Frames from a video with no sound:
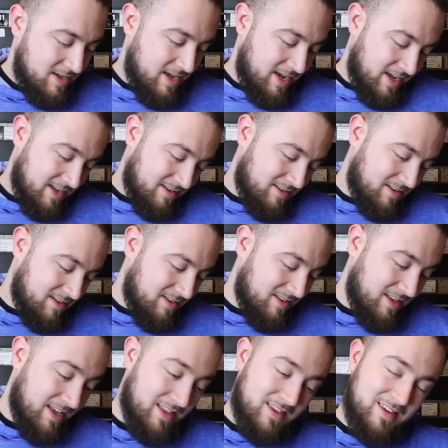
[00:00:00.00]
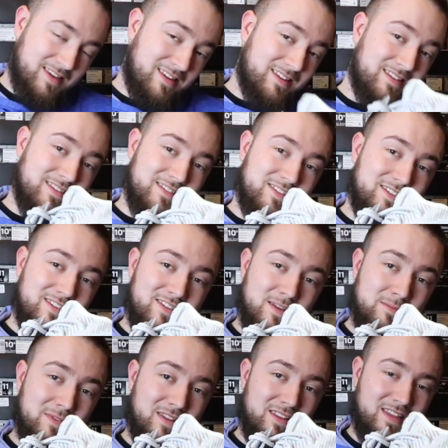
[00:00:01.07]
And it's just
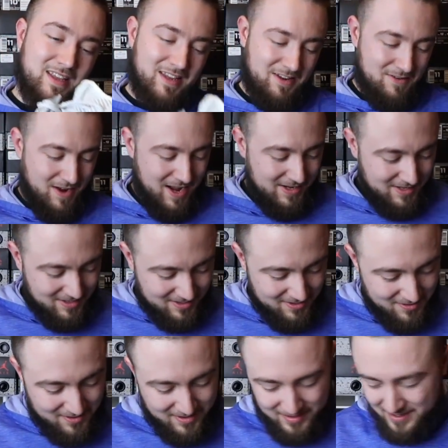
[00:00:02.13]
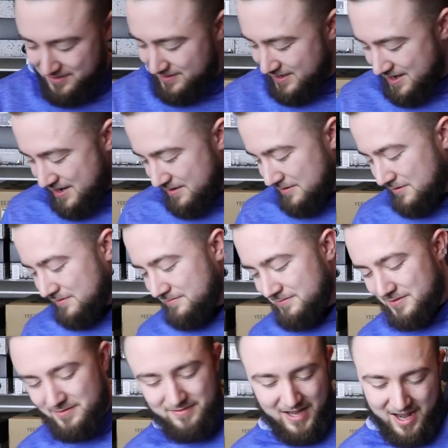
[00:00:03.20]
something that, you know, I just saw it and I was
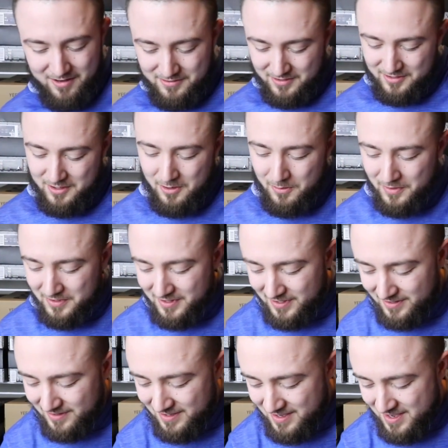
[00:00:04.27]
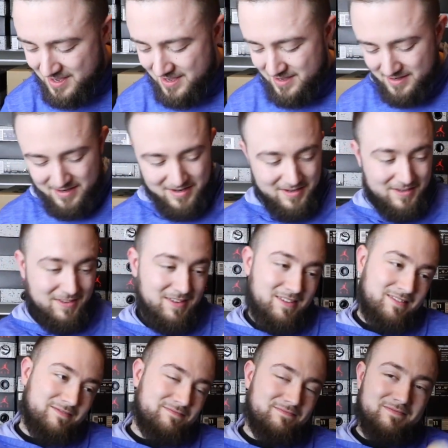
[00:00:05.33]
like, I'll just go with it
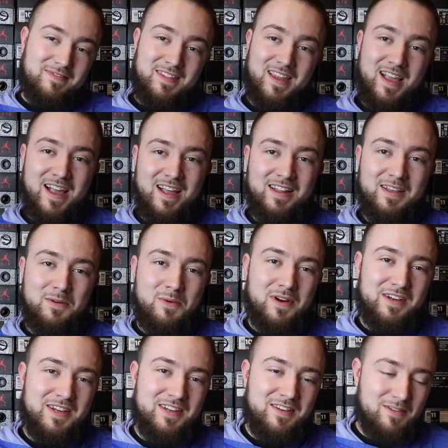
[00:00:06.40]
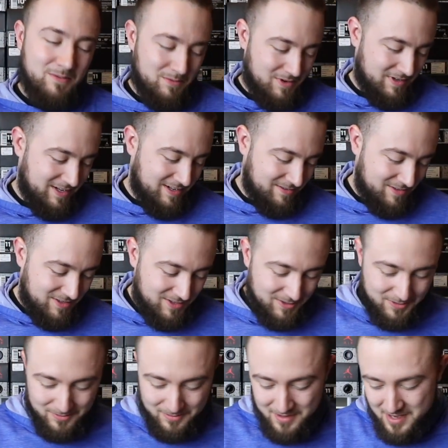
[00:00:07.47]
because I like wearing Yeezy to work now.
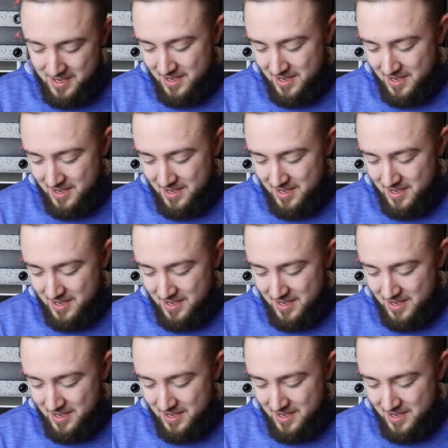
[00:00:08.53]
So